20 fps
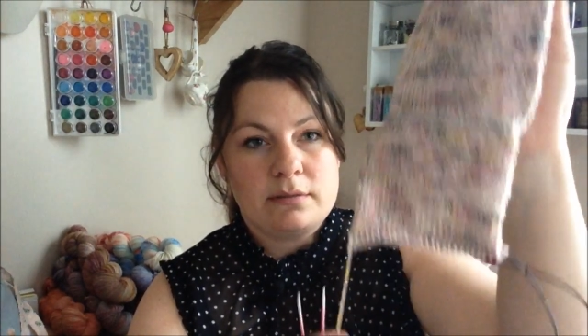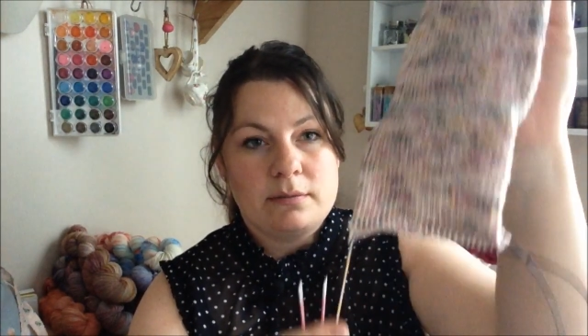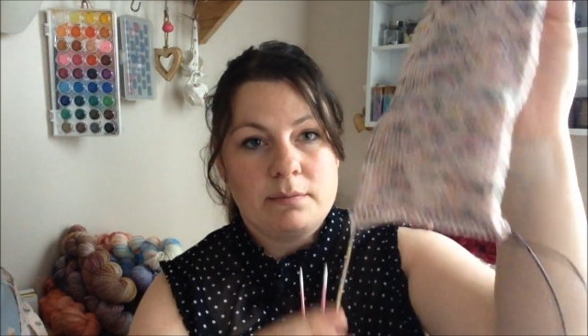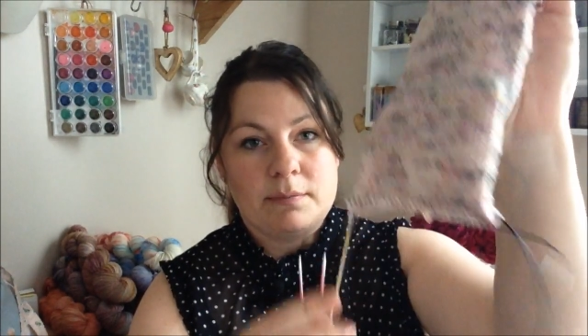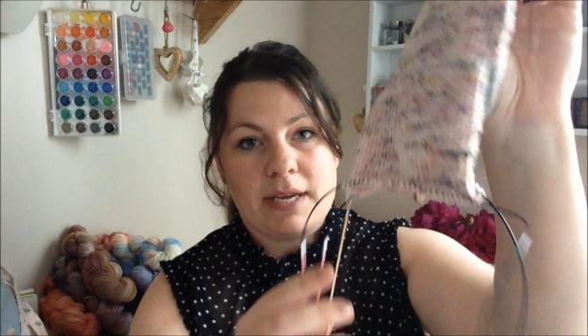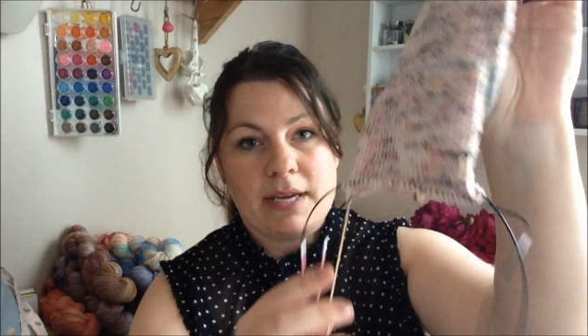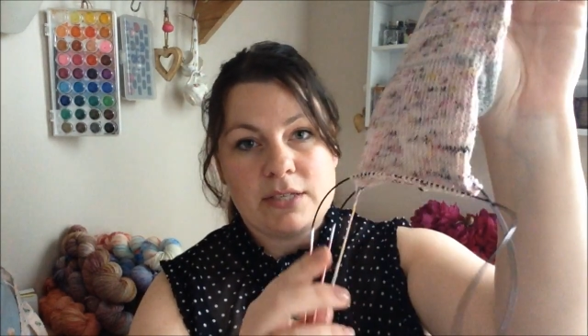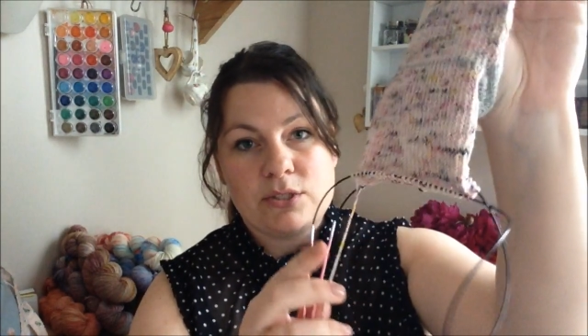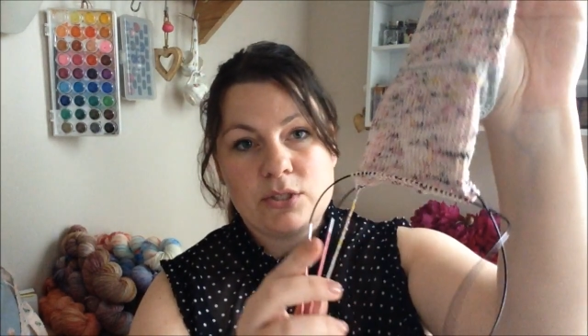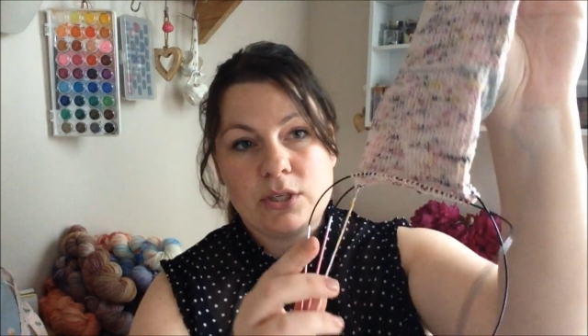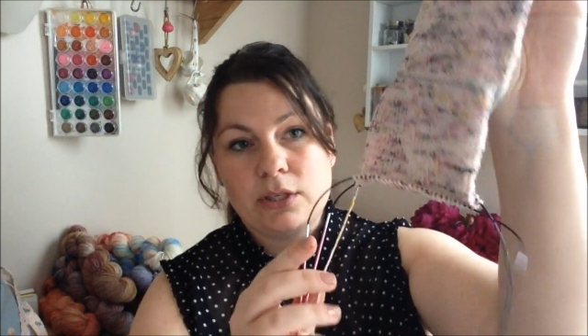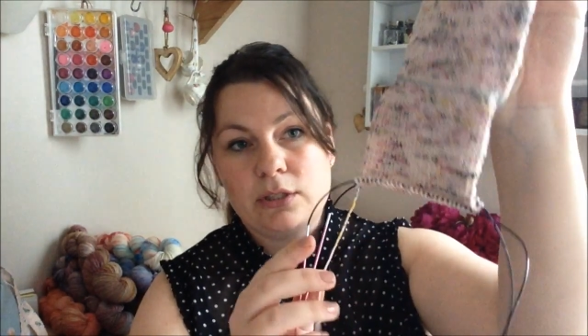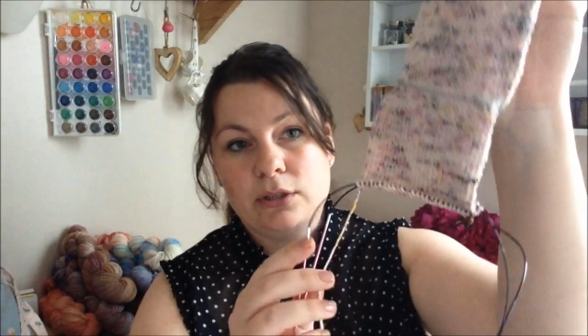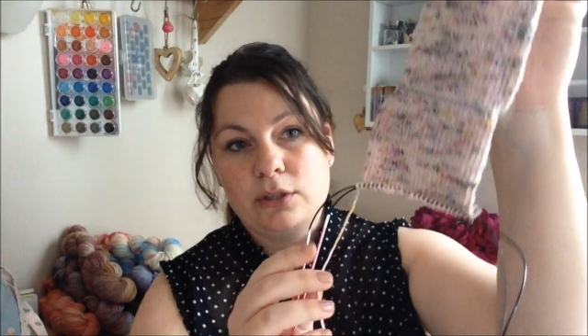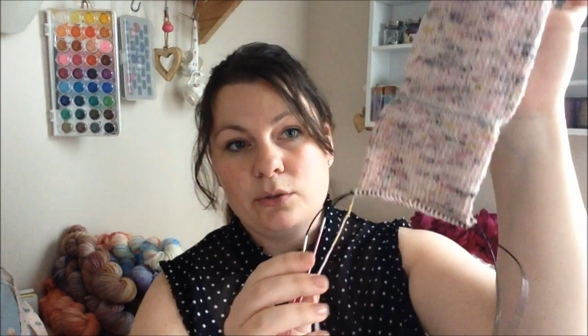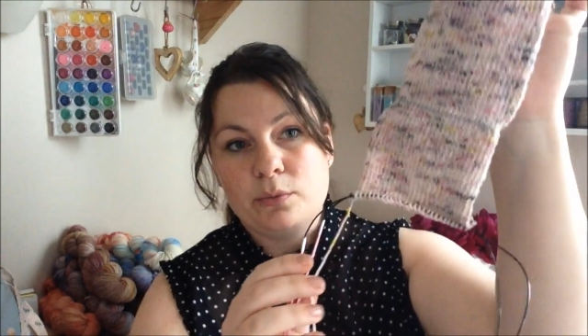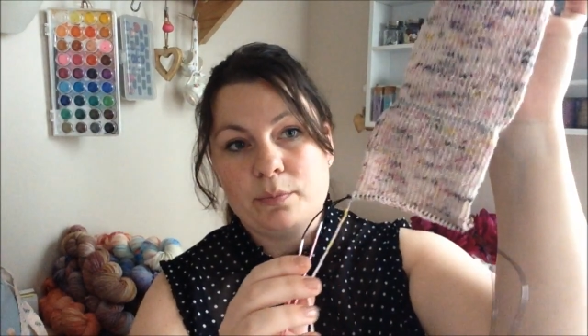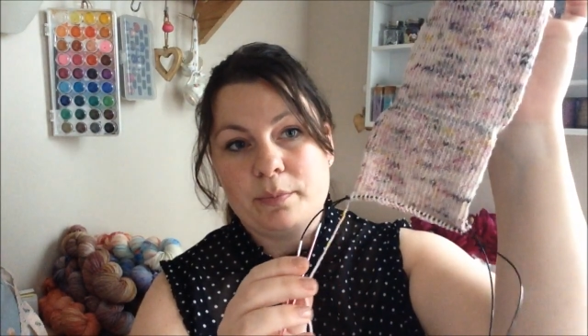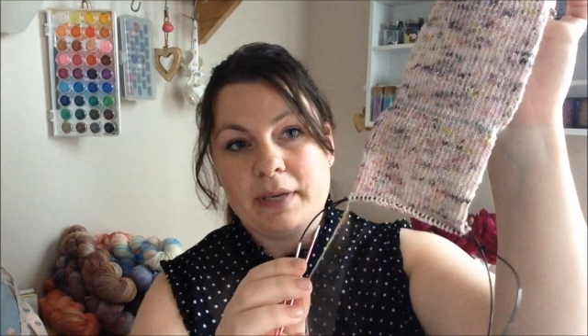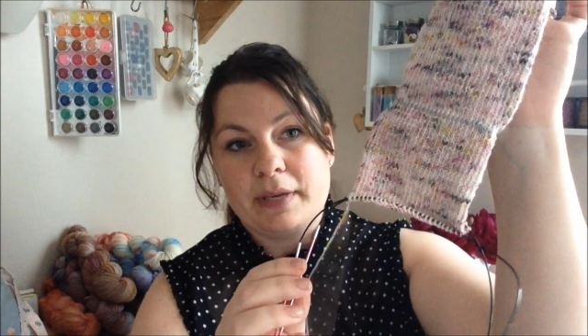magic
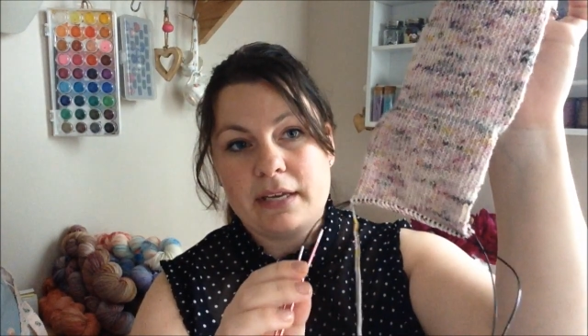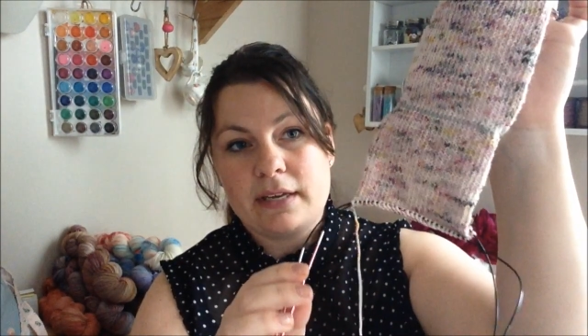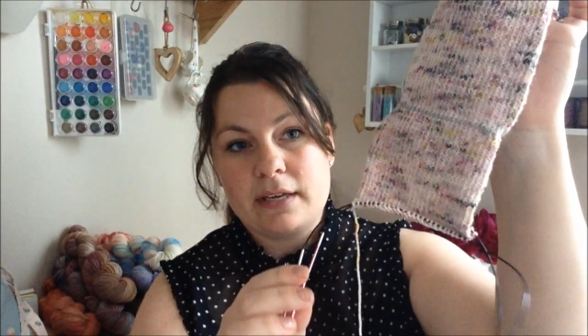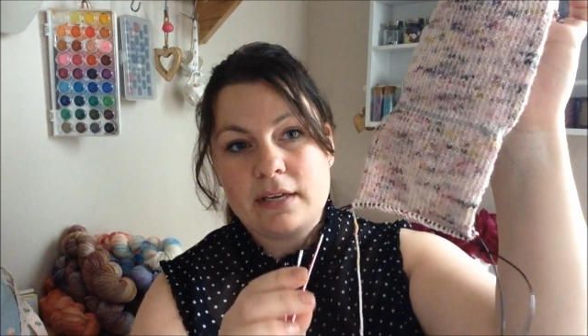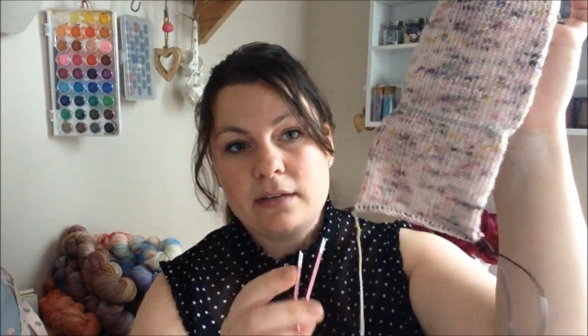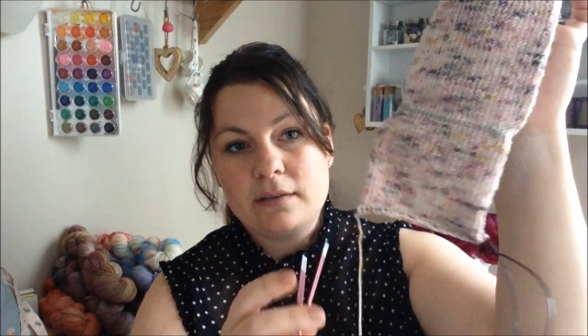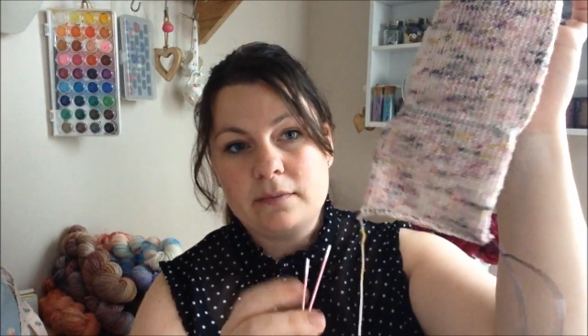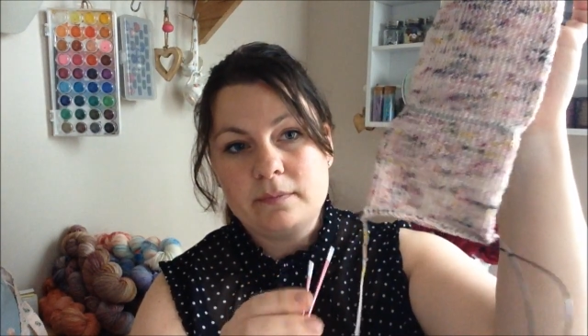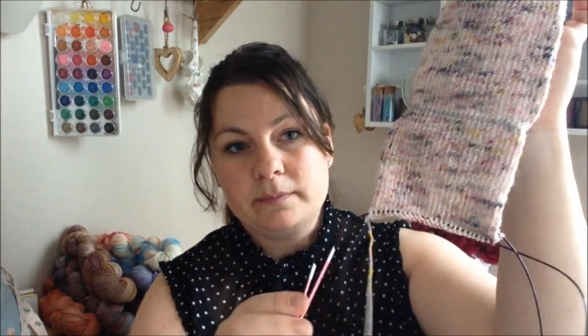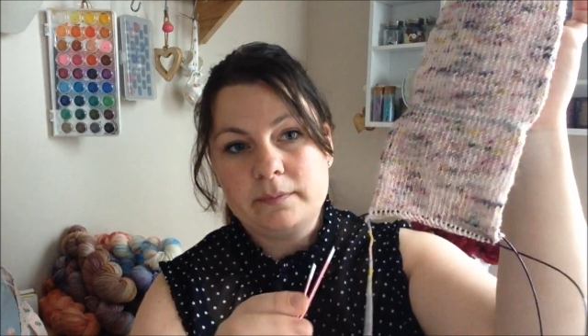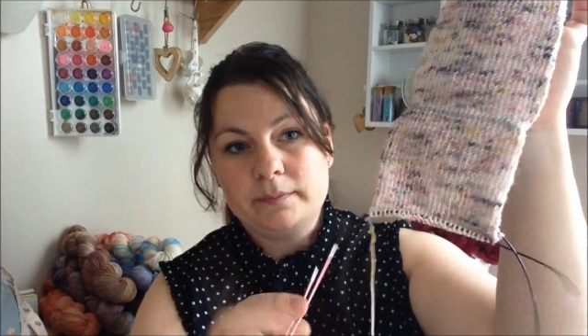looping.